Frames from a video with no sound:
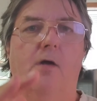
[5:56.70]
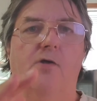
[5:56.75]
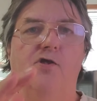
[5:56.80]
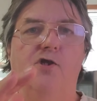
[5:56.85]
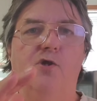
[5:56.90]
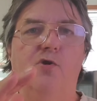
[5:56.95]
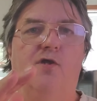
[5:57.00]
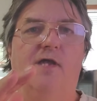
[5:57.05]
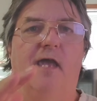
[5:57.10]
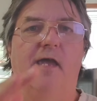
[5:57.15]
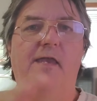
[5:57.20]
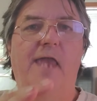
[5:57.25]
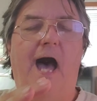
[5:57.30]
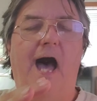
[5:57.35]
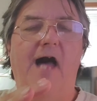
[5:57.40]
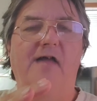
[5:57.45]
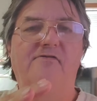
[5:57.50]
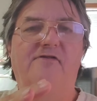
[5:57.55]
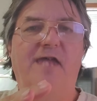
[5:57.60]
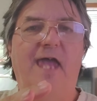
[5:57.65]
You
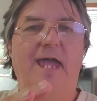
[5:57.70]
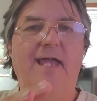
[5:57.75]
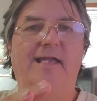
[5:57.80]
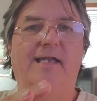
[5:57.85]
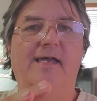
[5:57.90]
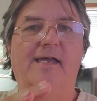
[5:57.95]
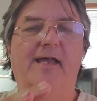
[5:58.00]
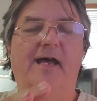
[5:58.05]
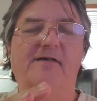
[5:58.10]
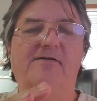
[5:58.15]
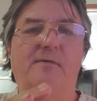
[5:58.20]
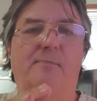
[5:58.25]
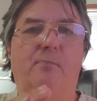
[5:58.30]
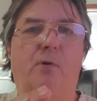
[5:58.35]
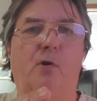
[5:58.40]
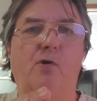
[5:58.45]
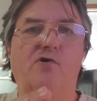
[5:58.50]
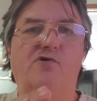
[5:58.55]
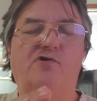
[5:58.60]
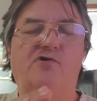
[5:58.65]
cannot take it as a
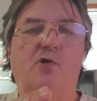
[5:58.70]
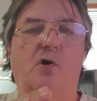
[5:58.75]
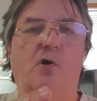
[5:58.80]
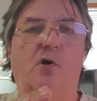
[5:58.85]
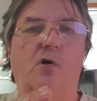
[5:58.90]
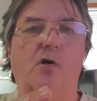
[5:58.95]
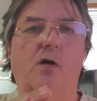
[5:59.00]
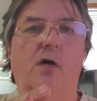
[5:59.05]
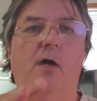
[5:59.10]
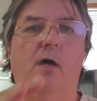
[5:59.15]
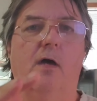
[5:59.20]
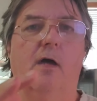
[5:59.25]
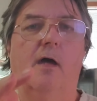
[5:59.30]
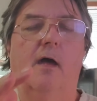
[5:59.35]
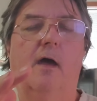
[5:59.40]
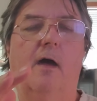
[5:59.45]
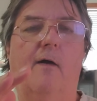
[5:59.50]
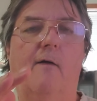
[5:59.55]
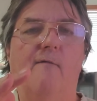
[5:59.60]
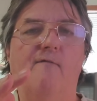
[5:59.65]
personal
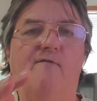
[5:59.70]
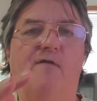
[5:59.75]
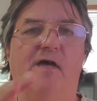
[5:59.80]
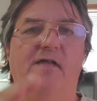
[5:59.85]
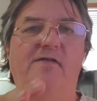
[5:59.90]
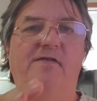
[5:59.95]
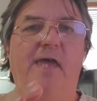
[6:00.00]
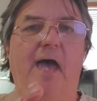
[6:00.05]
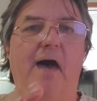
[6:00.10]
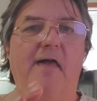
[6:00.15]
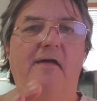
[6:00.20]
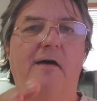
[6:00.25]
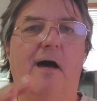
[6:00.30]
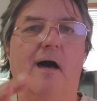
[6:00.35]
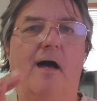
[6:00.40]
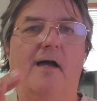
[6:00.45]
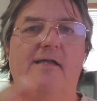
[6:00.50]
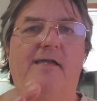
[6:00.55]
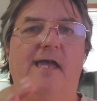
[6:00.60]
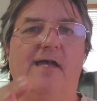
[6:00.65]

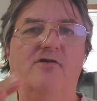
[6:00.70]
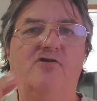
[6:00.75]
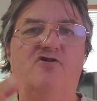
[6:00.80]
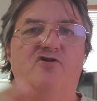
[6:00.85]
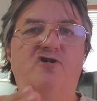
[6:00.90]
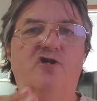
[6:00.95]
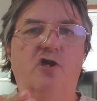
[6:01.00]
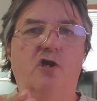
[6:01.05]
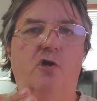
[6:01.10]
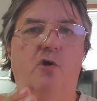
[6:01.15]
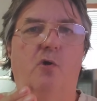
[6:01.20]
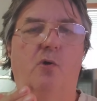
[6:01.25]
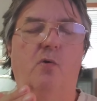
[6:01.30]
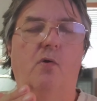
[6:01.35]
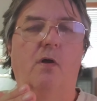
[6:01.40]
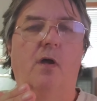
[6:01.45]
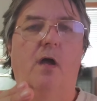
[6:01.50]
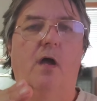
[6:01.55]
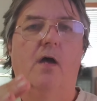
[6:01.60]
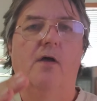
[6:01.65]
vendetta against
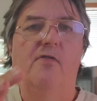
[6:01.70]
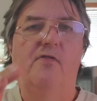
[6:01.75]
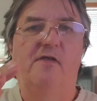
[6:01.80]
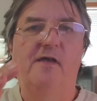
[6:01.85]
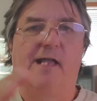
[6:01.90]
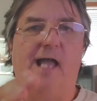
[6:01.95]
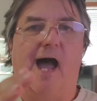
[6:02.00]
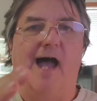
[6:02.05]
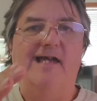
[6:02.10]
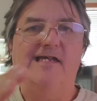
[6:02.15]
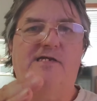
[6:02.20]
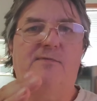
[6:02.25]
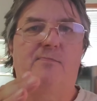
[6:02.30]
you. The guy